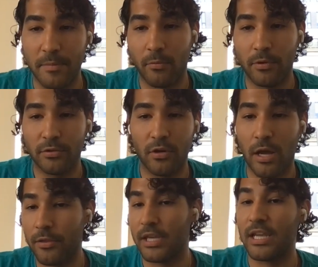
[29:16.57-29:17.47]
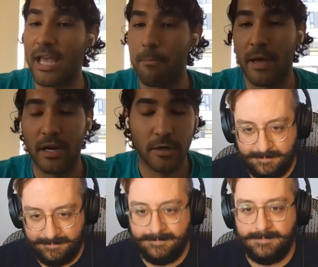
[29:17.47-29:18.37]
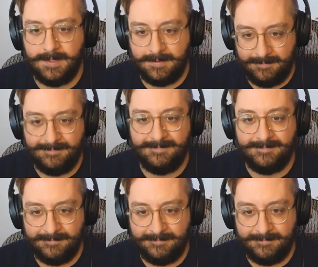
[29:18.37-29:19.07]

People want yeah. to know how they can get better. Yeah. Um,